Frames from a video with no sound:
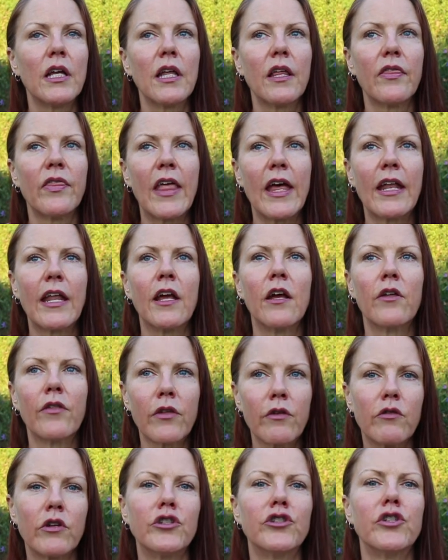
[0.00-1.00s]
that healthy
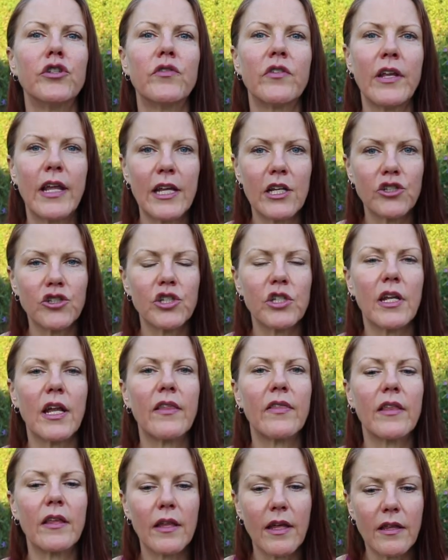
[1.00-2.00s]
rejuvenation
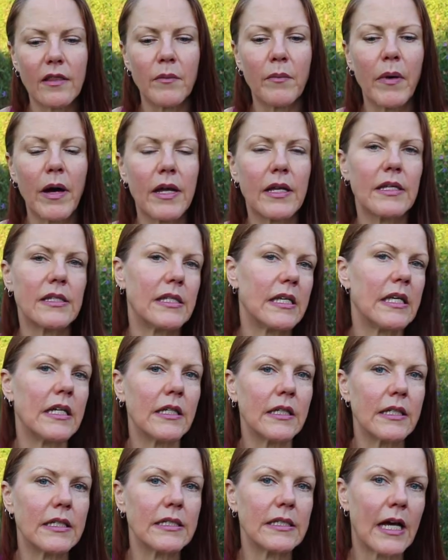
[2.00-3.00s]
and the body's
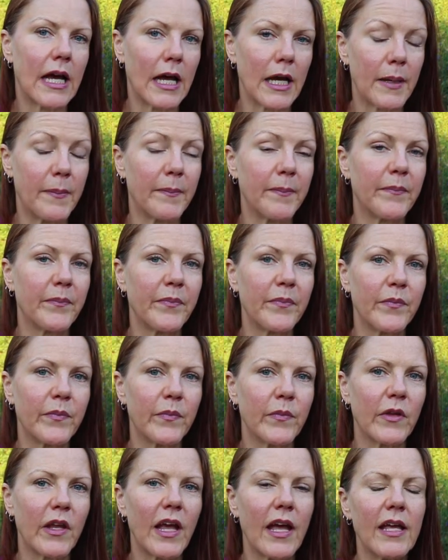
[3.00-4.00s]
healing time.
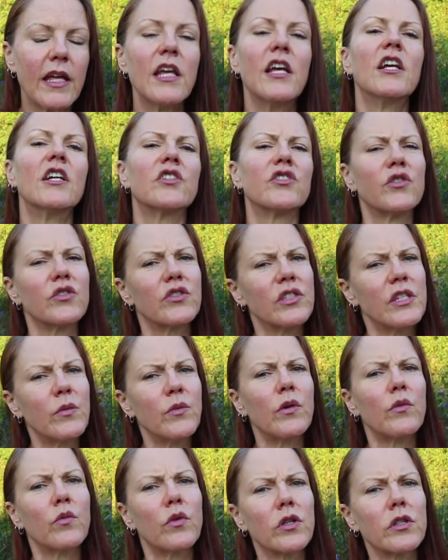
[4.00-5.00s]
Okay? So see
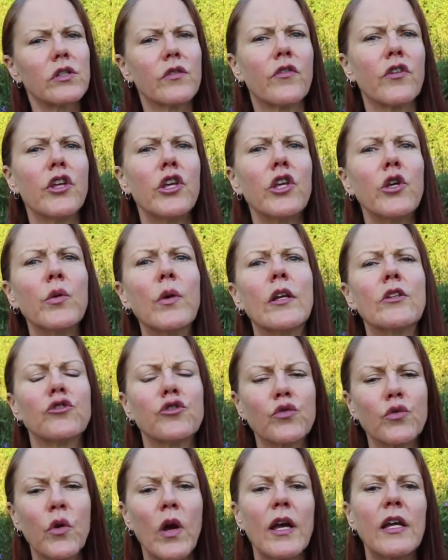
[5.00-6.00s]
what works for you and
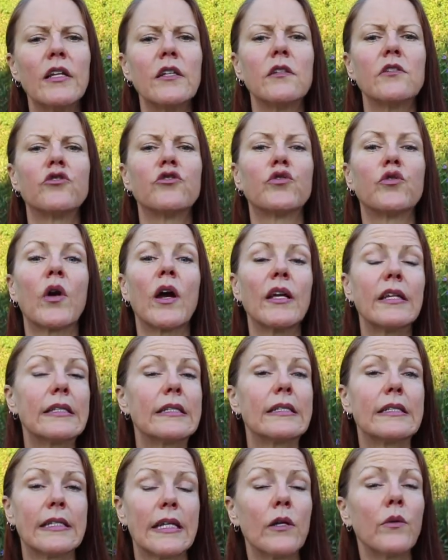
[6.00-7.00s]
try to
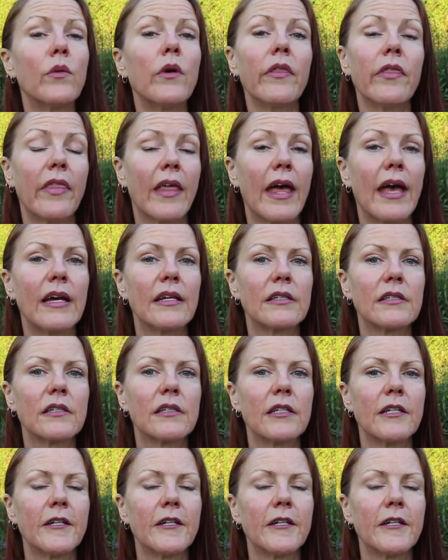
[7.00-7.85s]
stick with that.